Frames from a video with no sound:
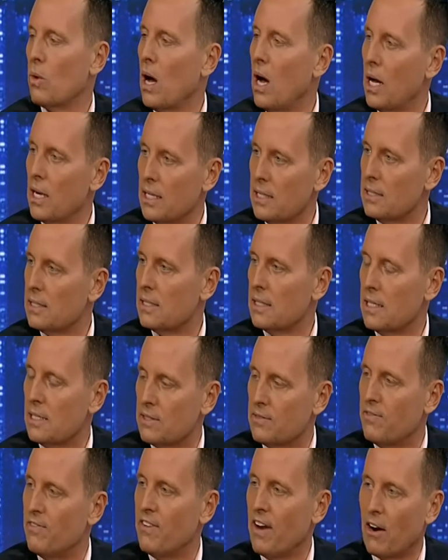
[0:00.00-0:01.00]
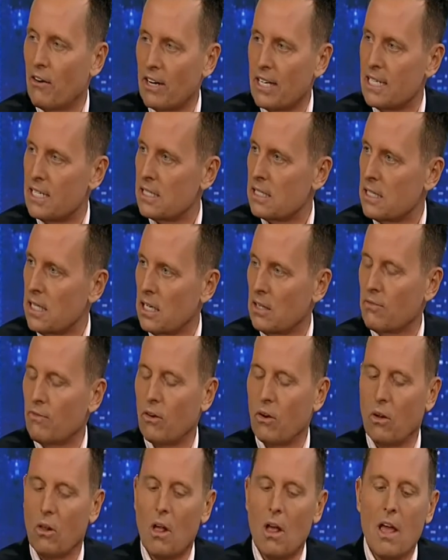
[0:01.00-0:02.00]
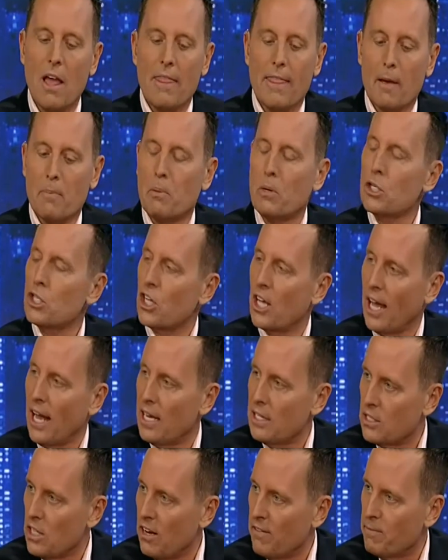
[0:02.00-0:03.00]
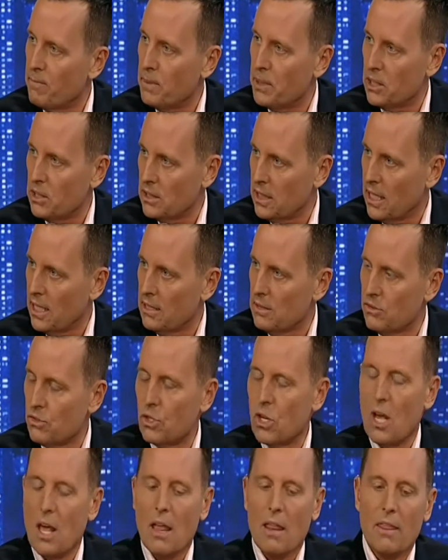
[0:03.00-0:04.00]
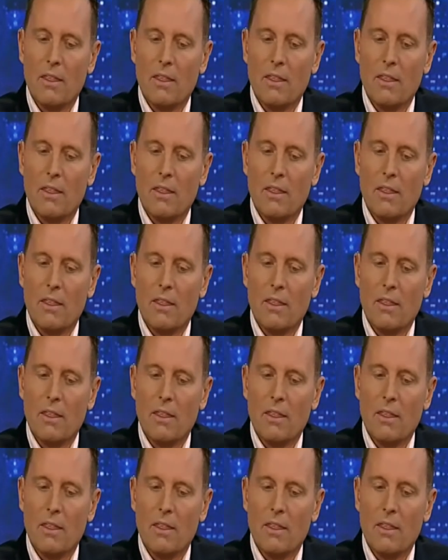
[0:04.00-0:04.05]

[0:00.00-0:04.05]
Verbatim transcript: Iran is, is very deceitful. They push gays off buildings.